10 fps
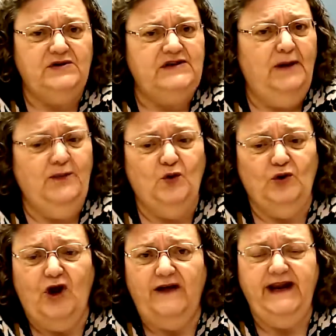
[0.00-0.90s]
some new
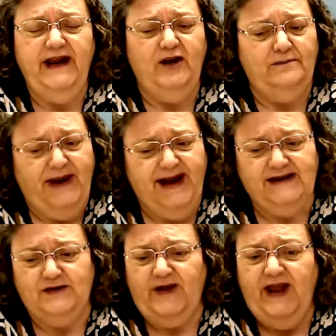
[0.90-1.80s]
law that he could make
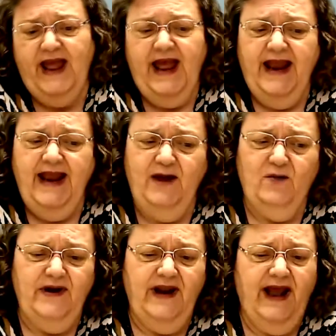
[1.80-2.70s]
so that he
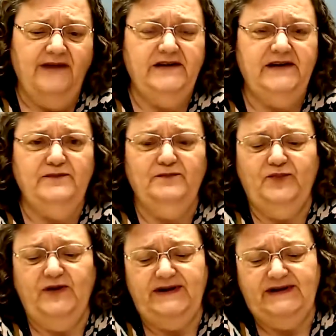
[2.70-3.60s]
wouldn't have to
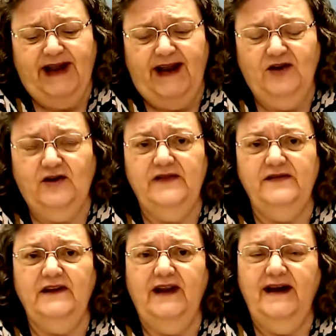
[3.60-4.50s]
put Daniel in
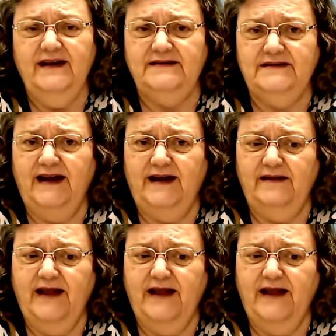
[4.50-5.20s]
the lion's den.